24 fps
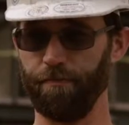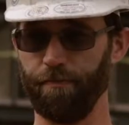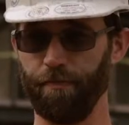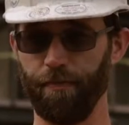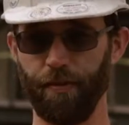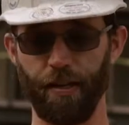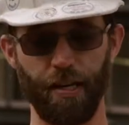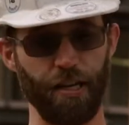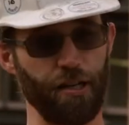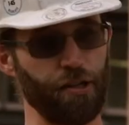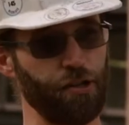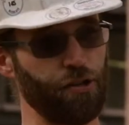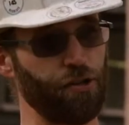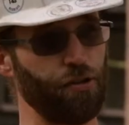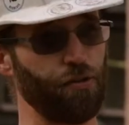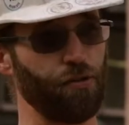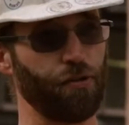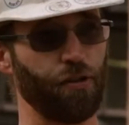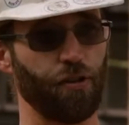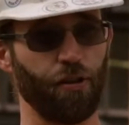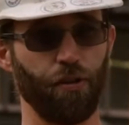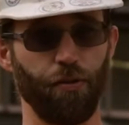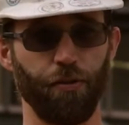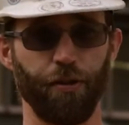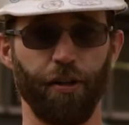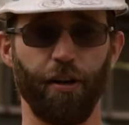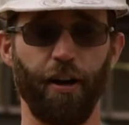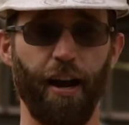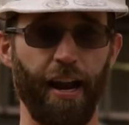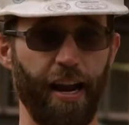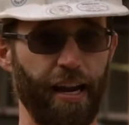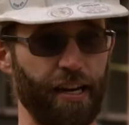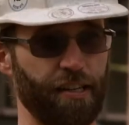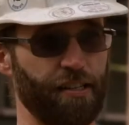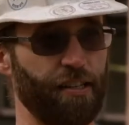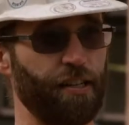needs to can go in there,
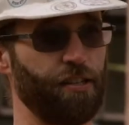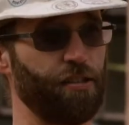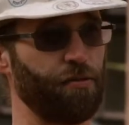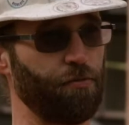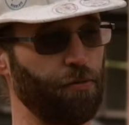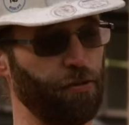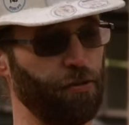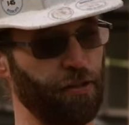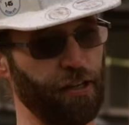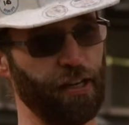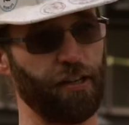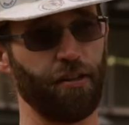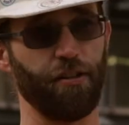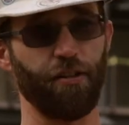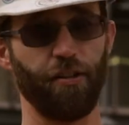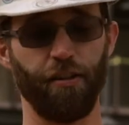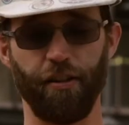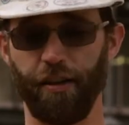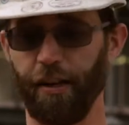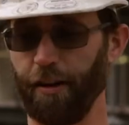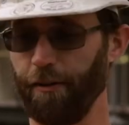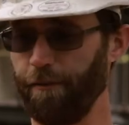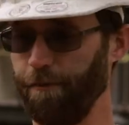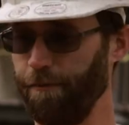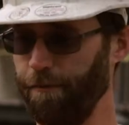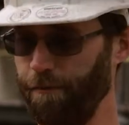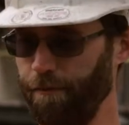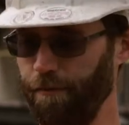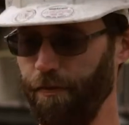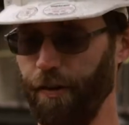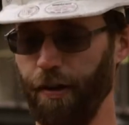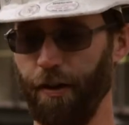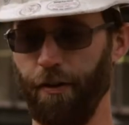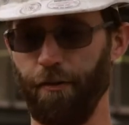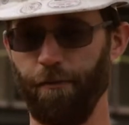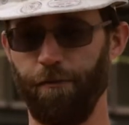access them, click on the link,
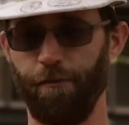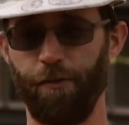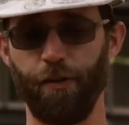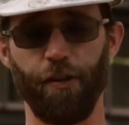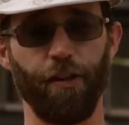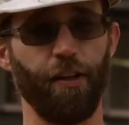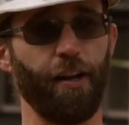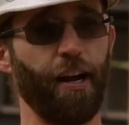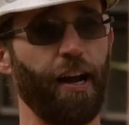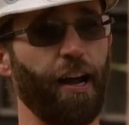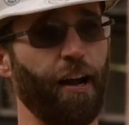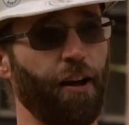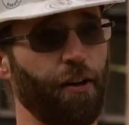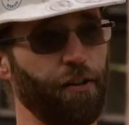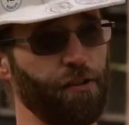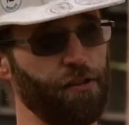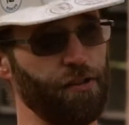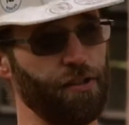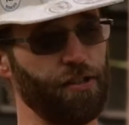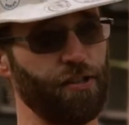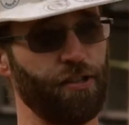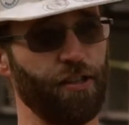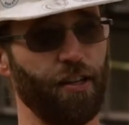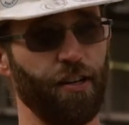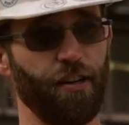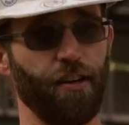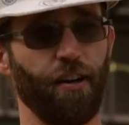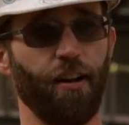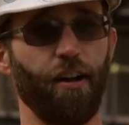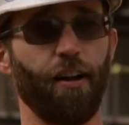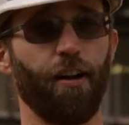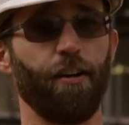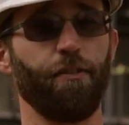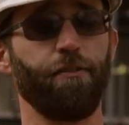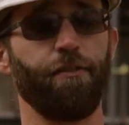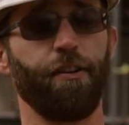fill it out, send it off.